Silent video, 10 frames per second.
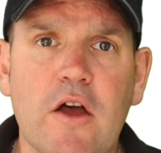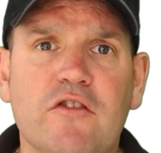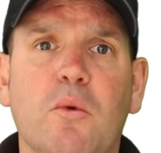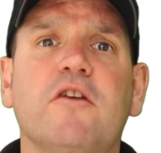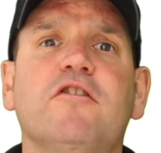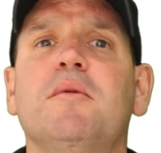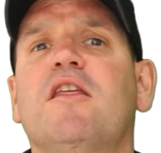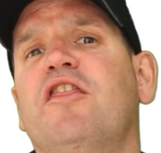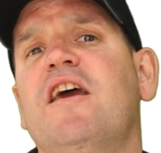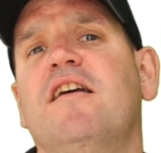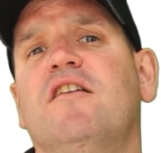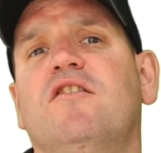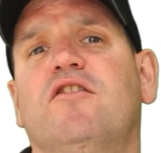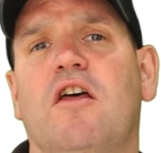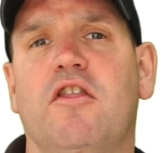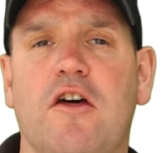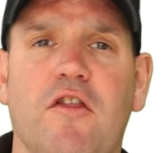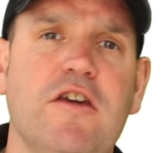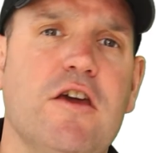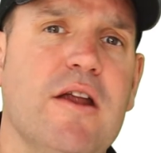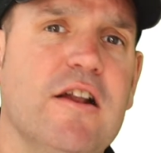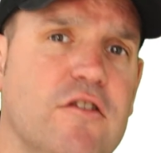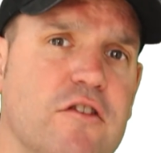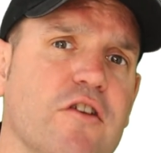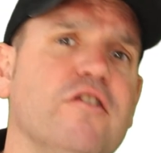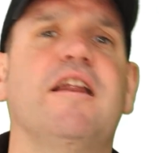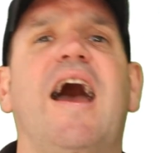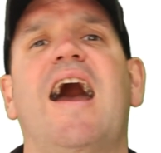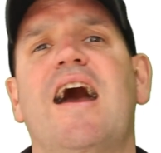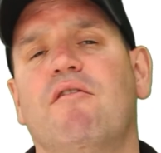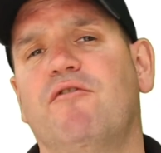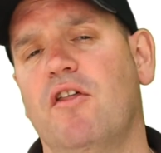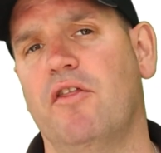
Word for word: So what are some of the things that the unit doesn't have